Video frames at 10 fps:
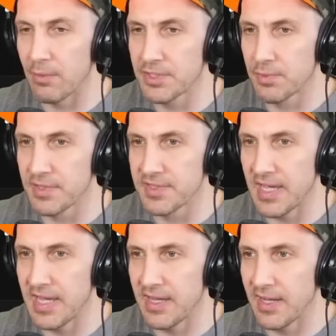which was
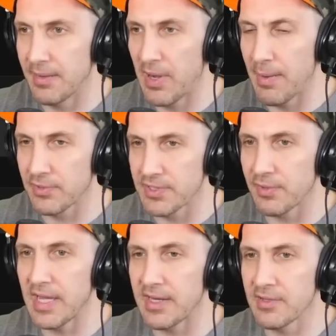a uh, popular show. Oh,
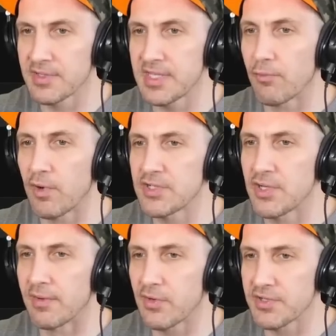yeah, here's the
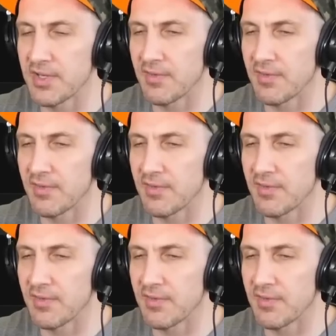original version of